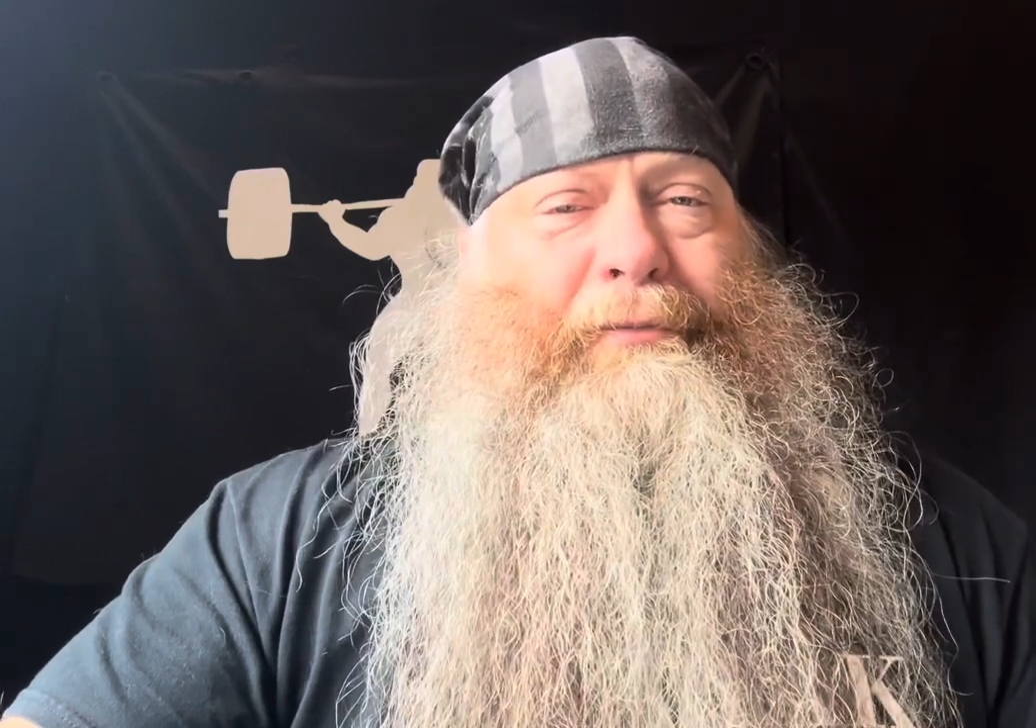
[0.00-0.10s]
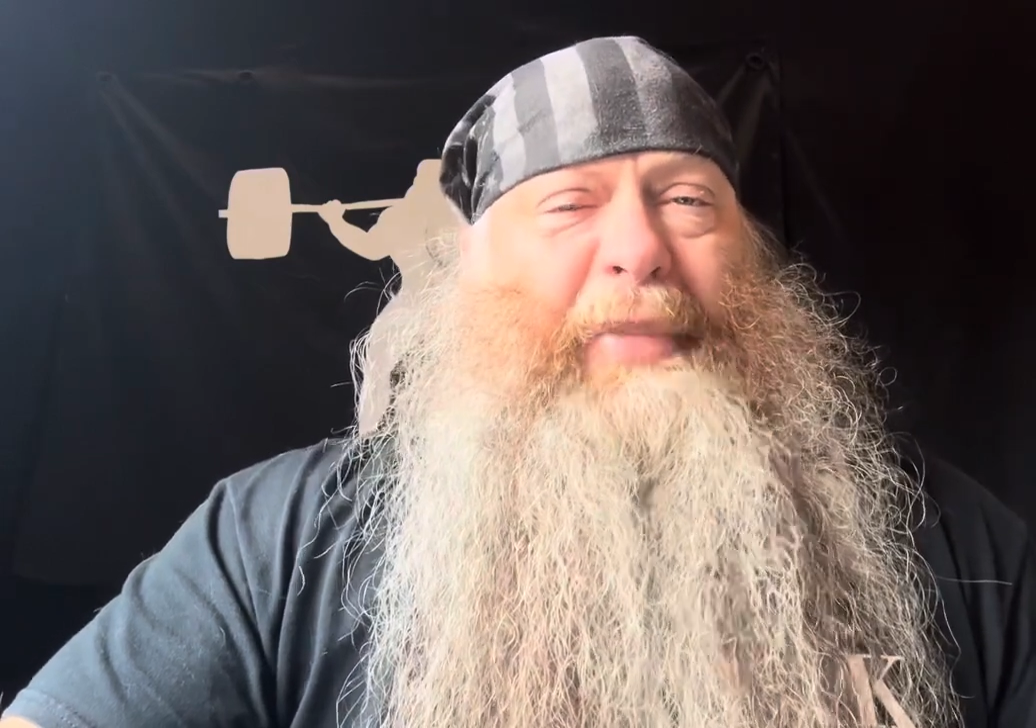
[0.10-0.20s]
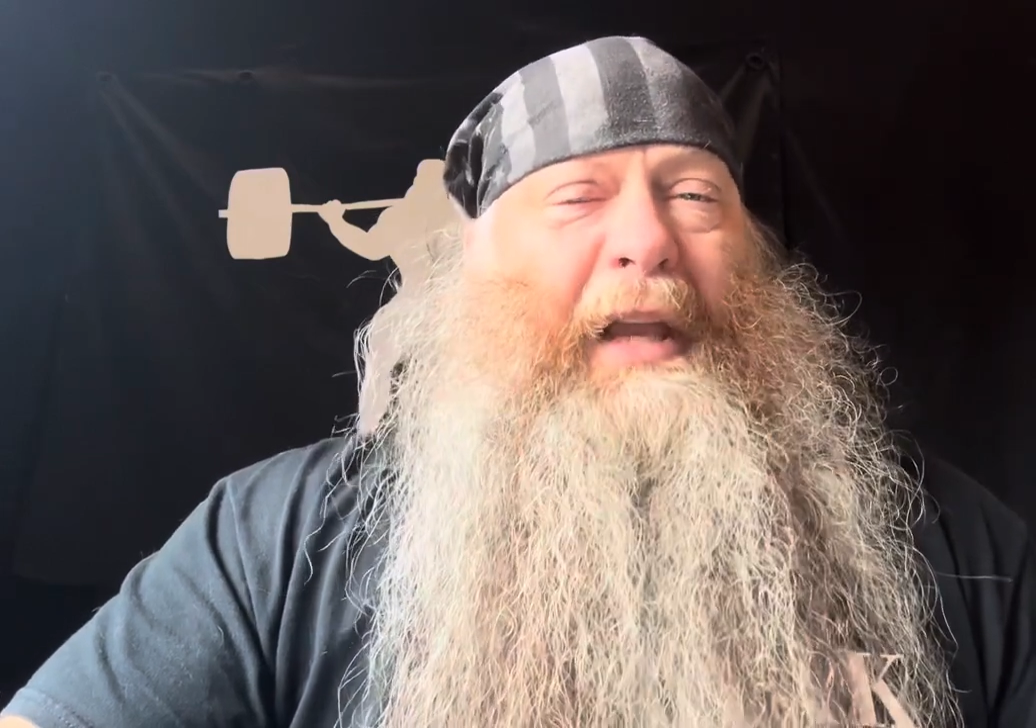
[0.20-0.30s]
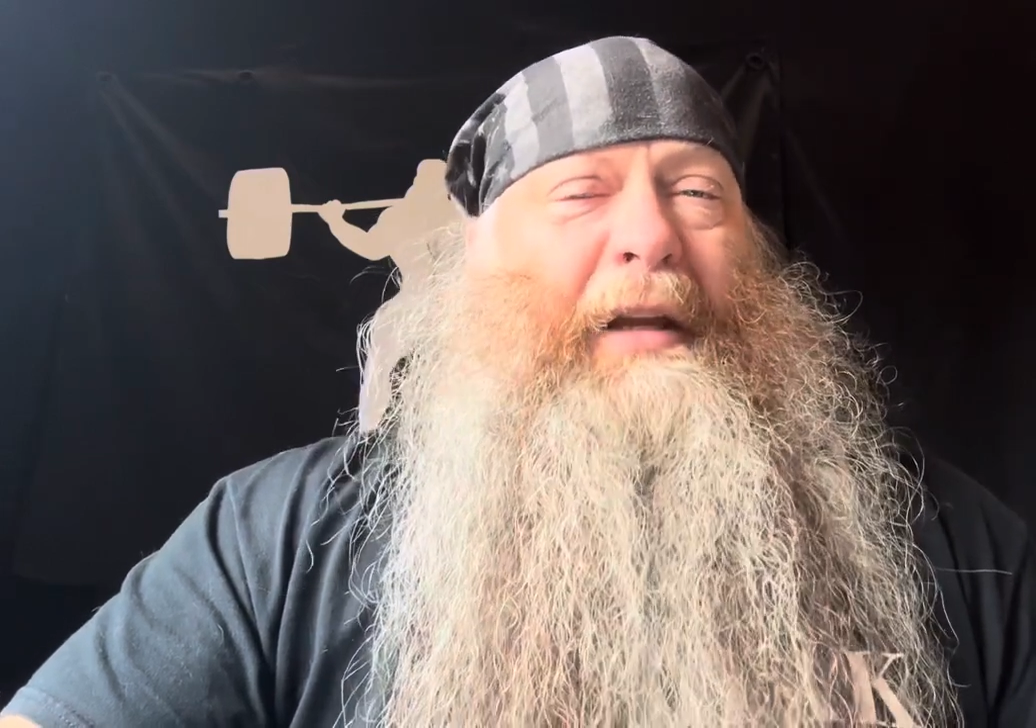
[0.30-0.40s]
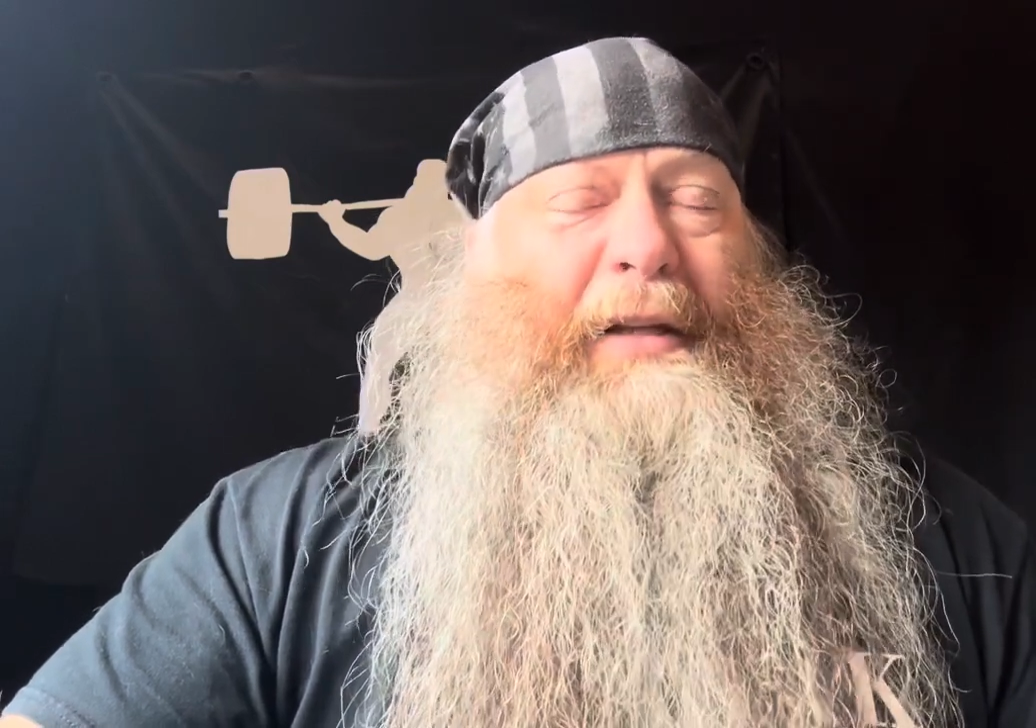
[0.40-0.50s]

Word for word: bacon